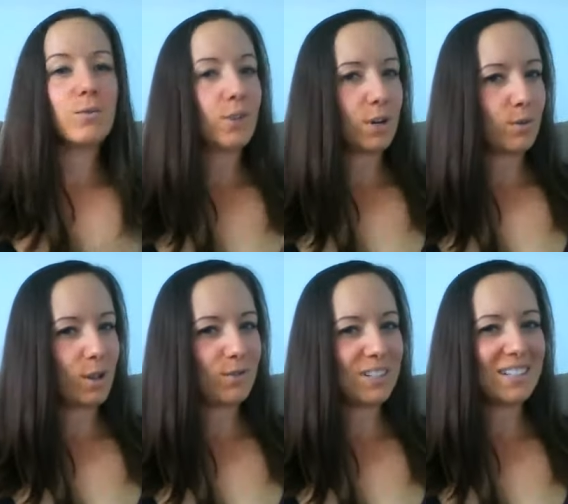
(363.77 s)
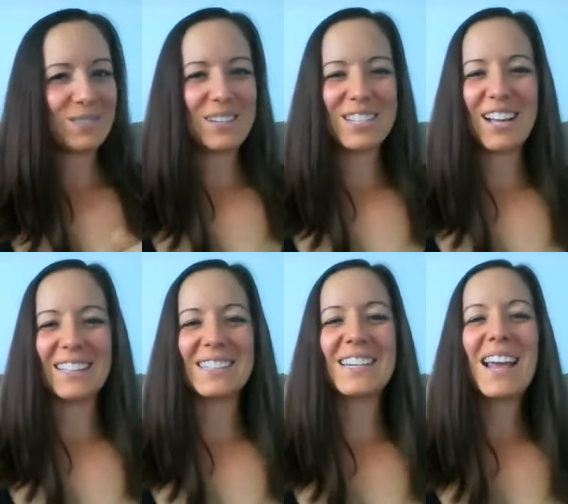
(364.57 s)
Very relevant to this week's
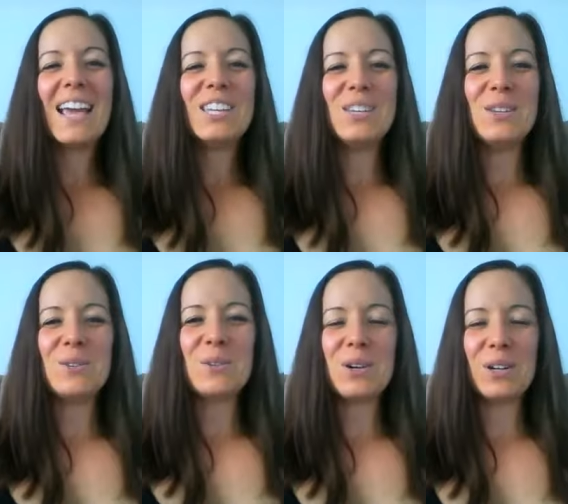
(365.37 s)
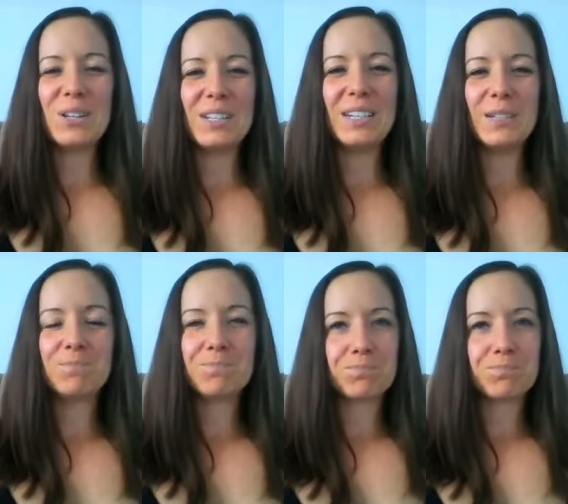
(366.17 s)
challenge. You could,